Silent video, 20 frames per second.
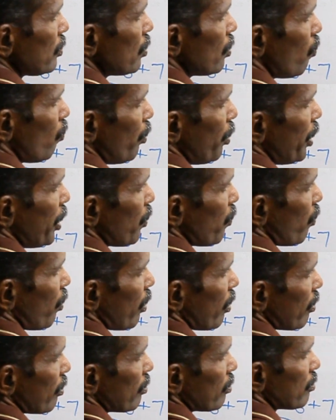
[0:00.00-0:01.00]
one into one.
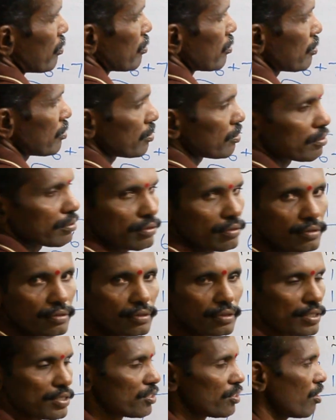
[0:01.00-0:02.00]

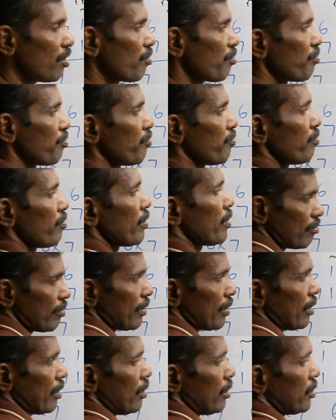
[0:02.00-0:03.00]
That's all.
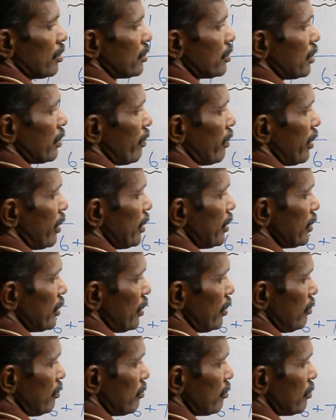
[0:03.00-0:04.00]
seven nines
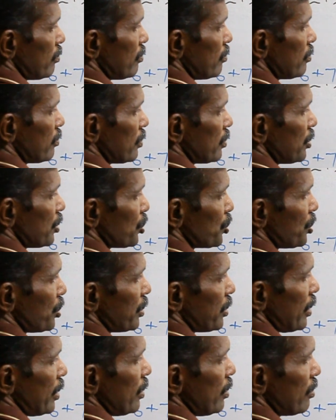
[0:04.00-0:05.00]
are
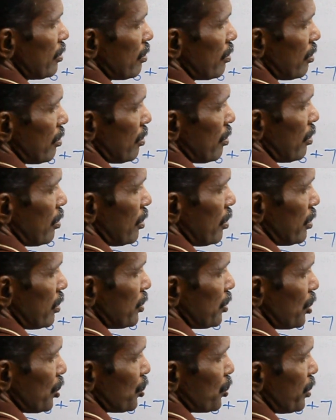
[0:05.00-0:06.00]
sixty-three,
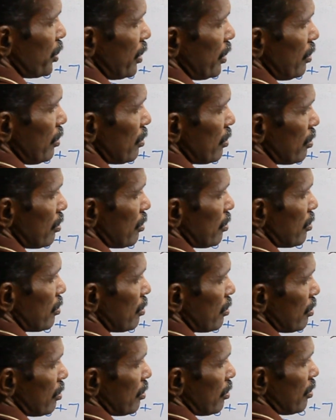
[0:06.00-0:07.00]

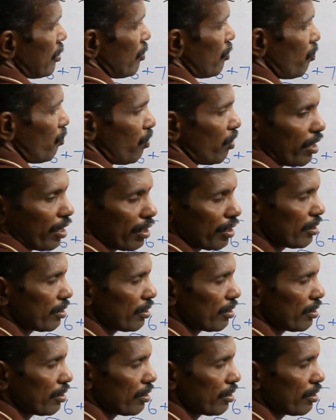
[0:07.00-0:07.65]
sixty-one.